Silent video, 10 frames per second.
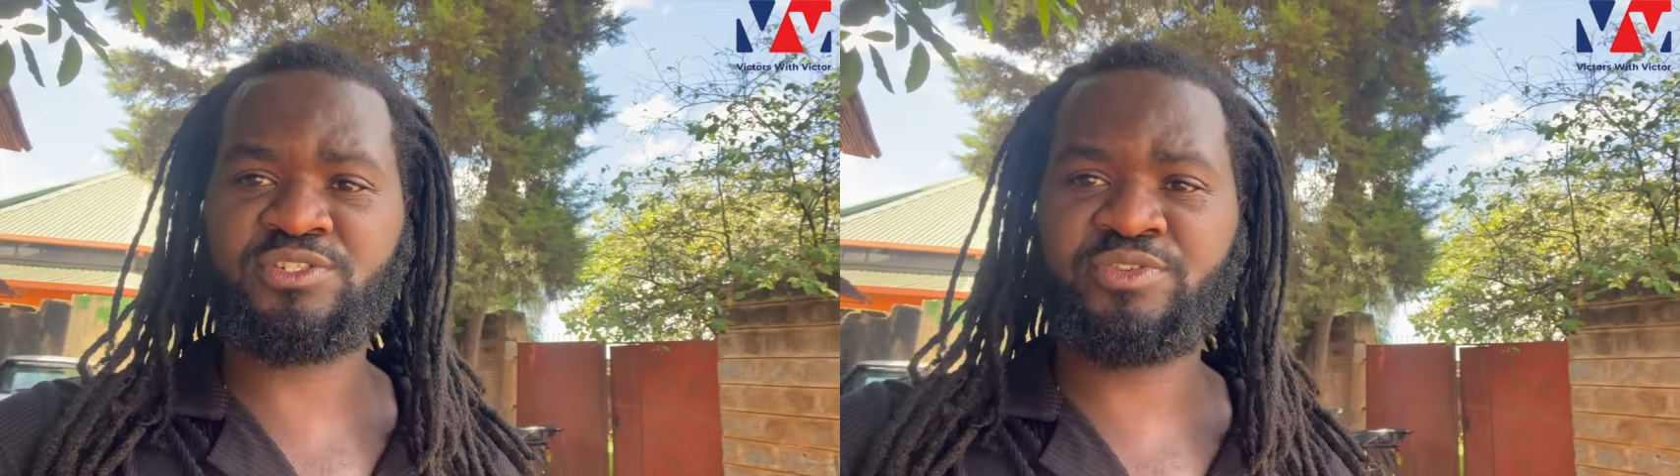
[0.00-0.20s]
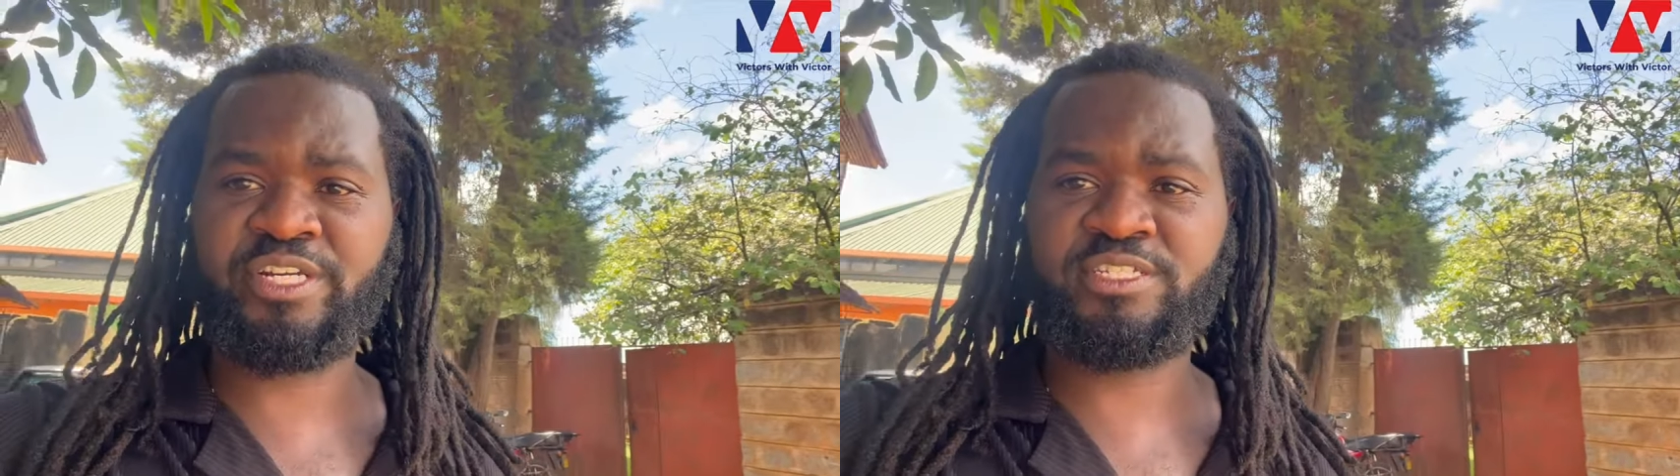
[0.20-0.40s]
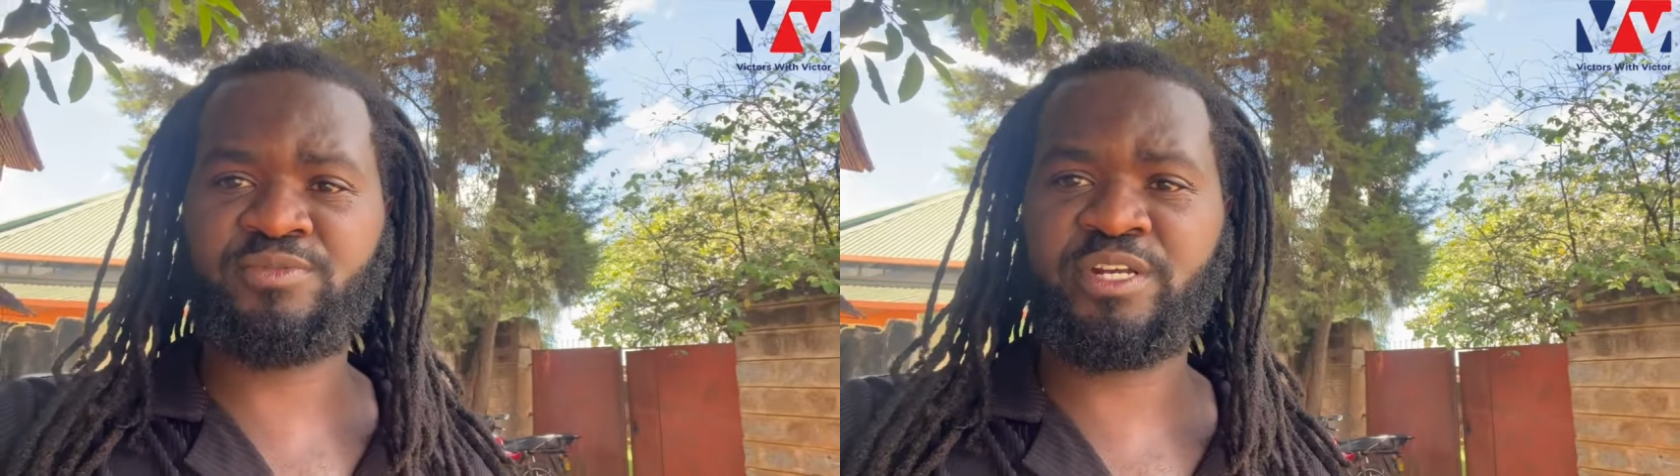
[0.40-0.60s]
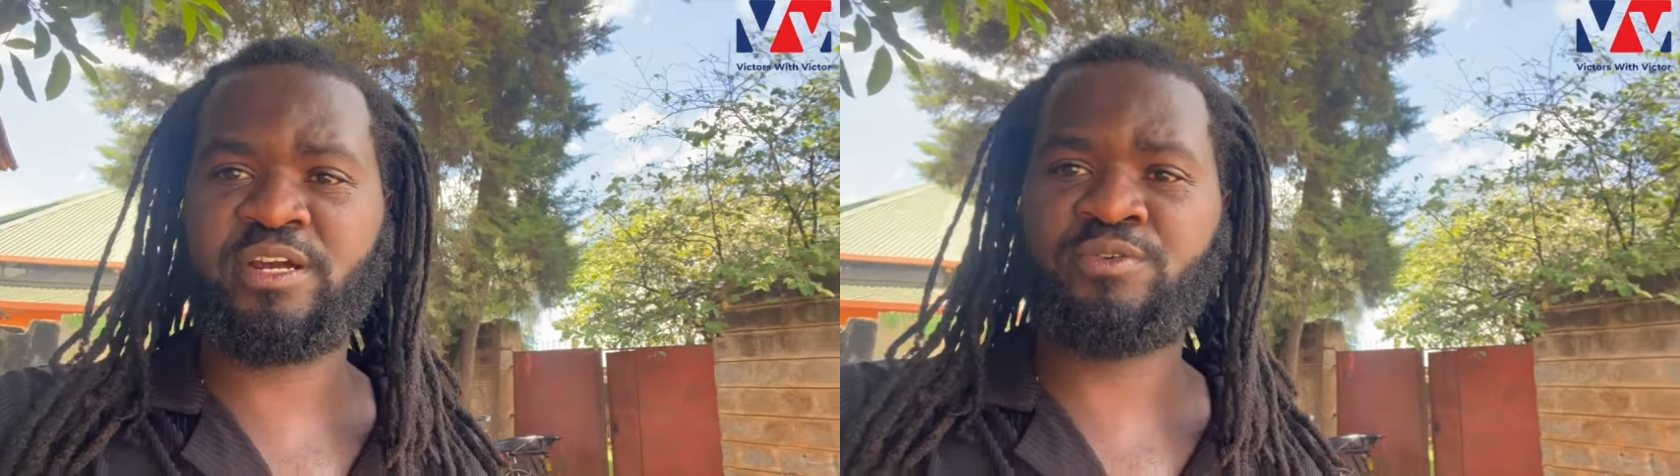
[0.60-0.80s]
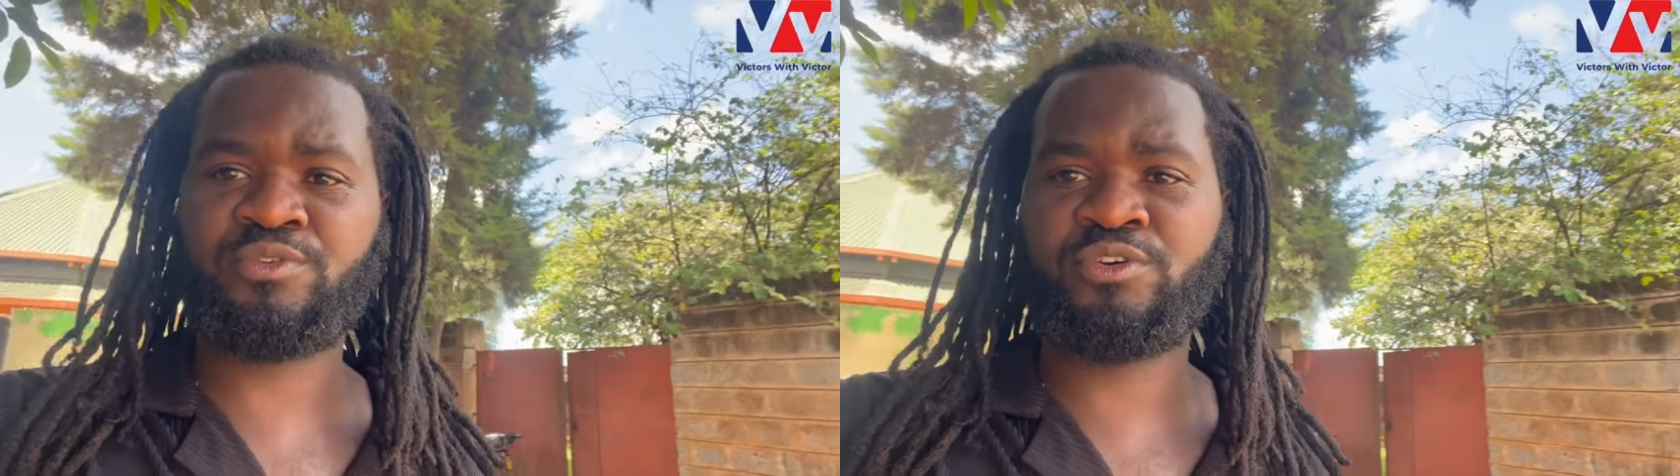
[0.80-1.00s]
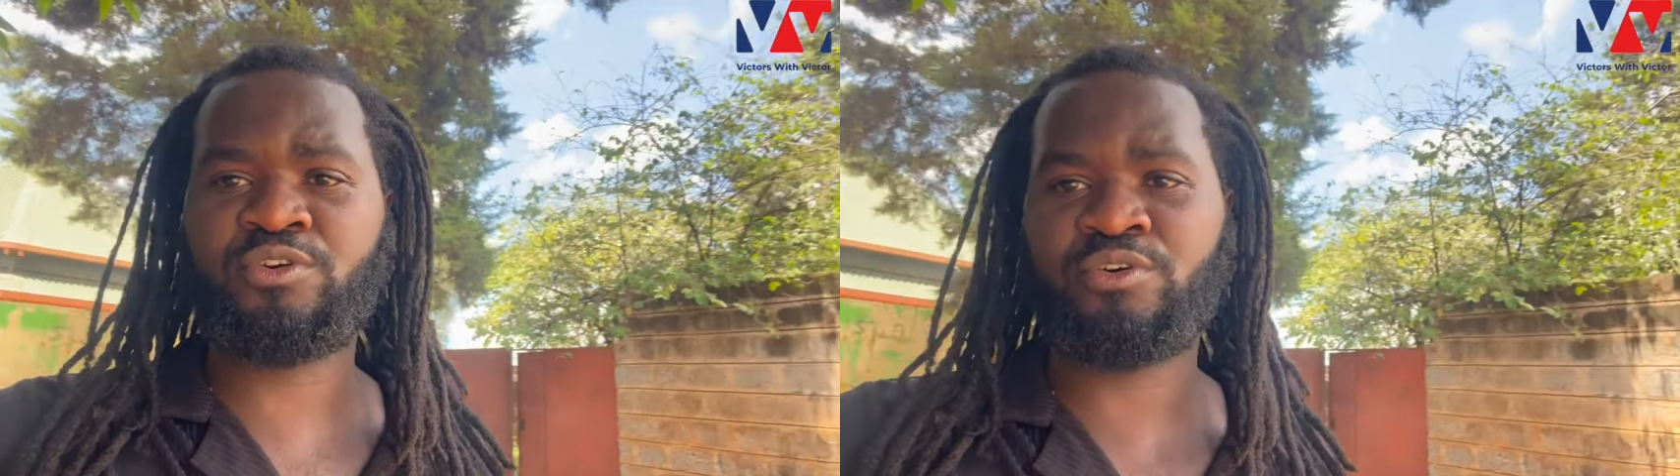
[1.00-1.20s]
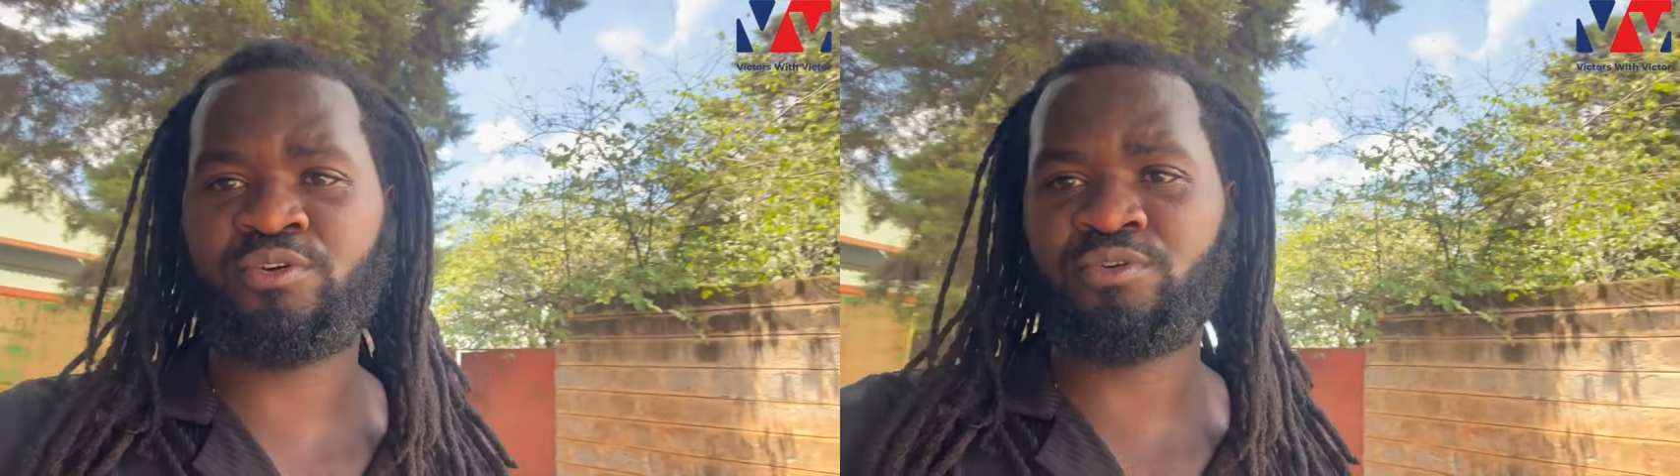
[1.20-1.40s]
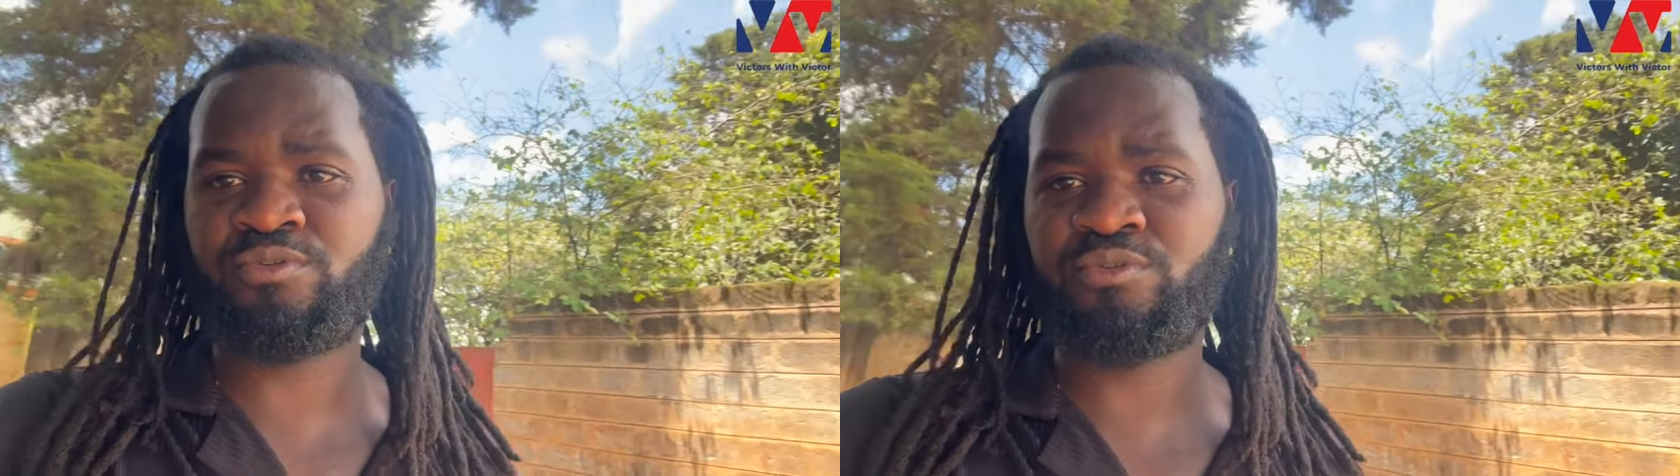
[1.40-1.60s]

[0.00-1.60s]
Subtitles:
crazy when I would go